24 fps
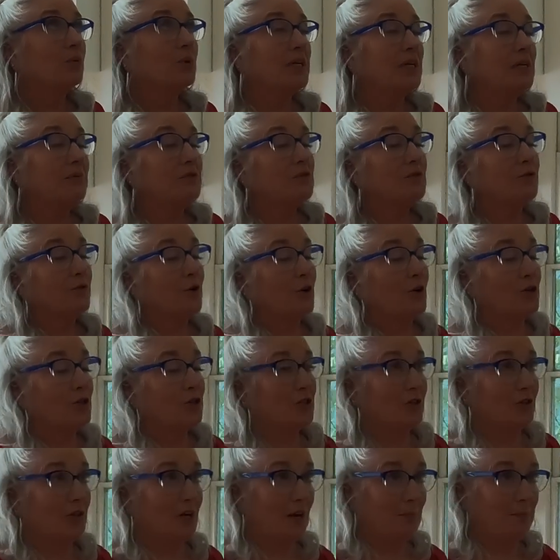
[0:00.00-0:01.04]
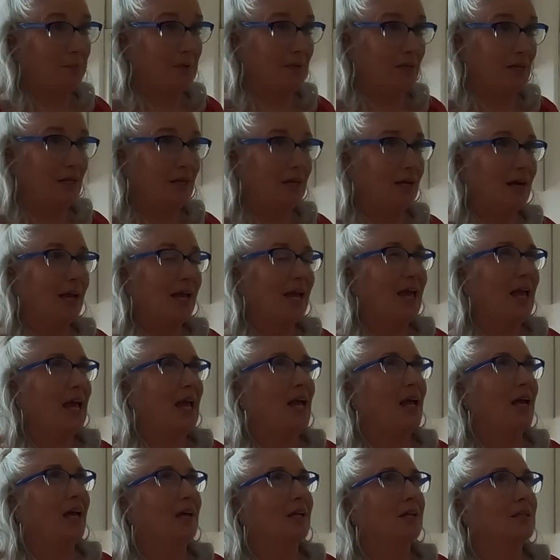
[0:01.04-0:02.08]
Reeves Furniture Company,
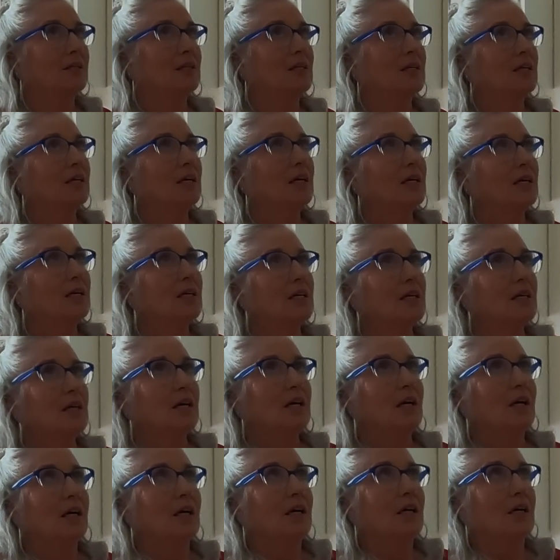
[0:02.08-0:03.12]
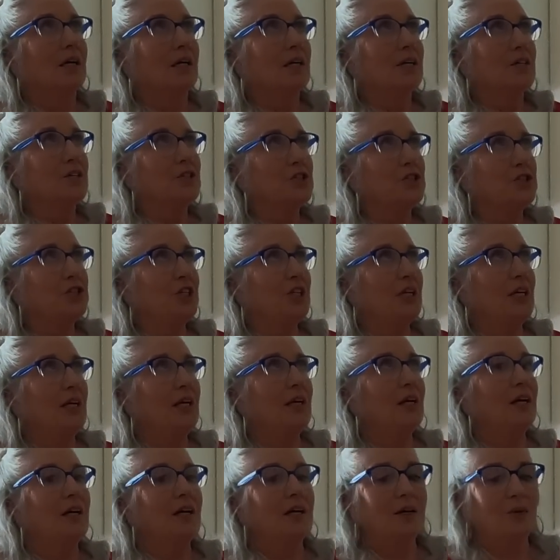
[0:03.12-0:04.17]
and
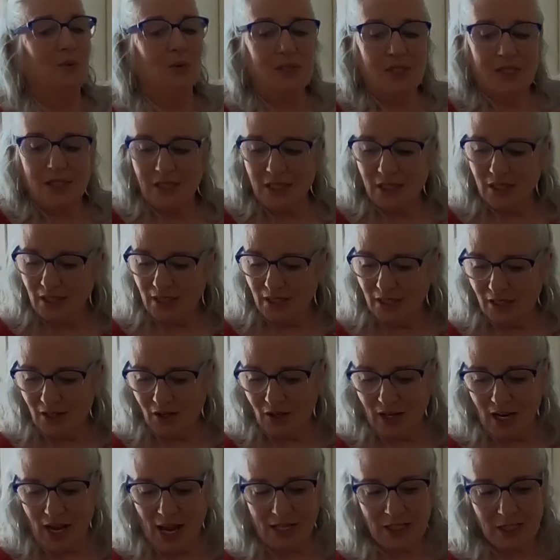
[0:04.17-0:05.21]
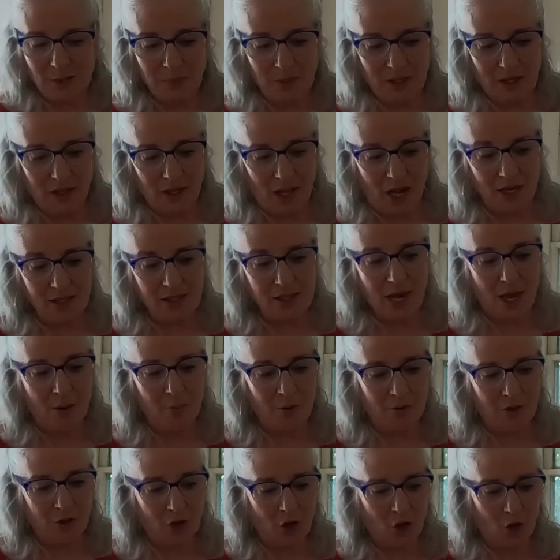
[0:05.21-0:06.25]
she would sit here, and I spent a lot of
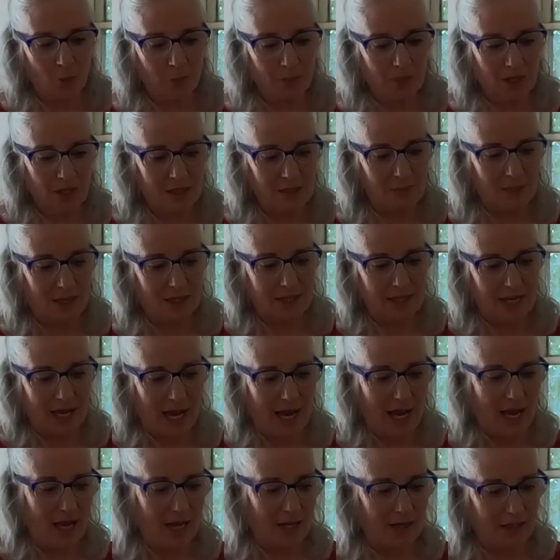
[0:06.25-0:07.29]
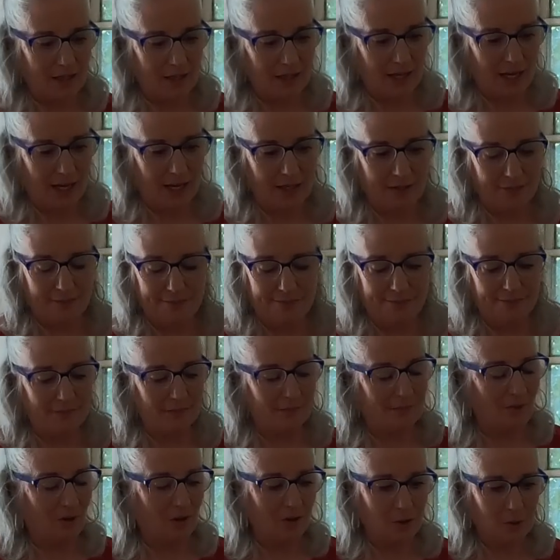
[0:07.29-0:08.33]
time with her because my dad
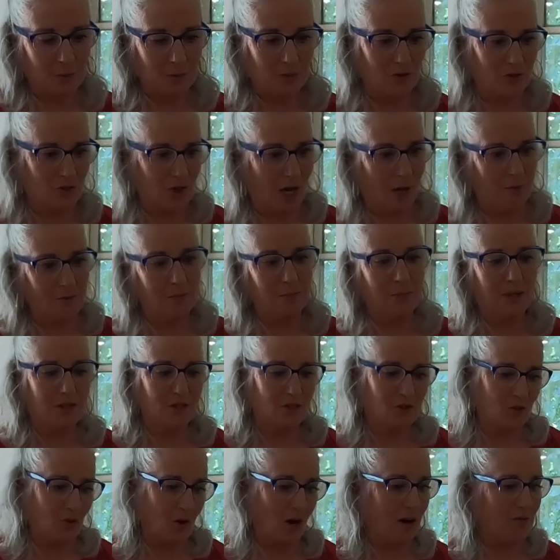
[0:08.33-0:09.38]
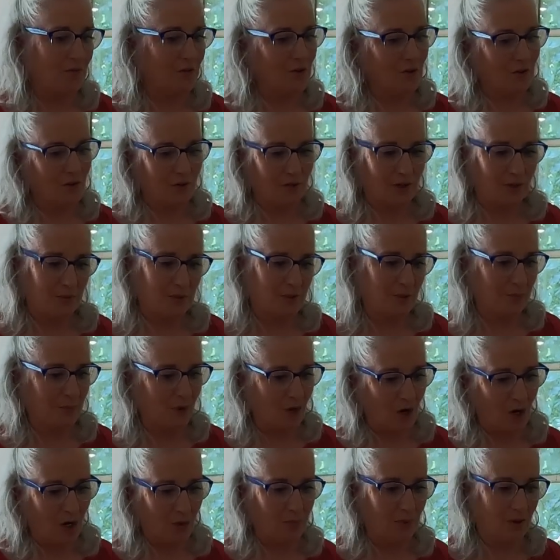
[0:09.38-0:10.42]
had multiple jobs: bus driver, he was a
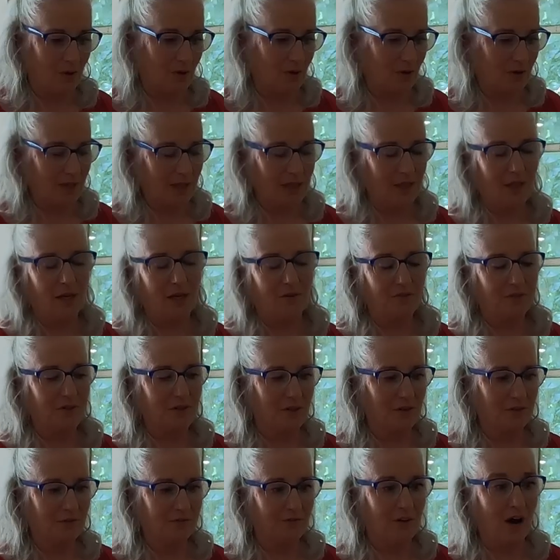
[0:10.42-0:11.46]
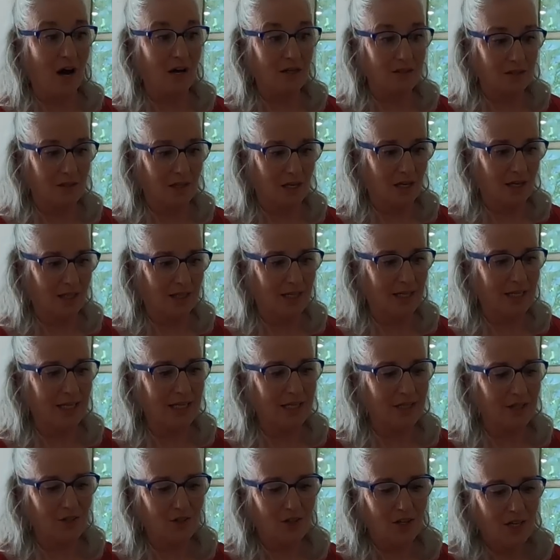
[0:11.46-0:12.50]
barber, and he loved to fox hunt, and
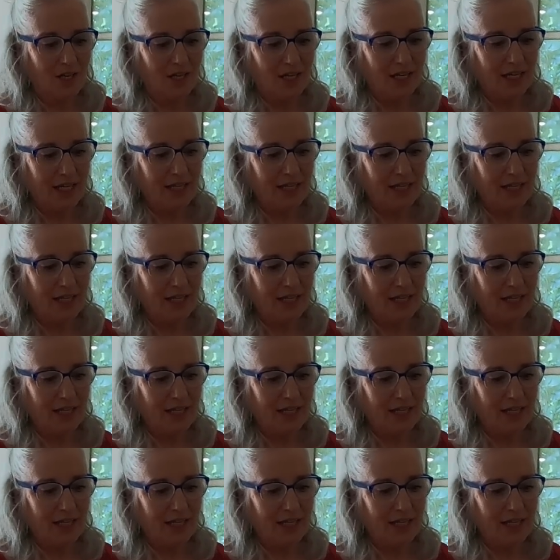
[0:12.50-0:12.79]
he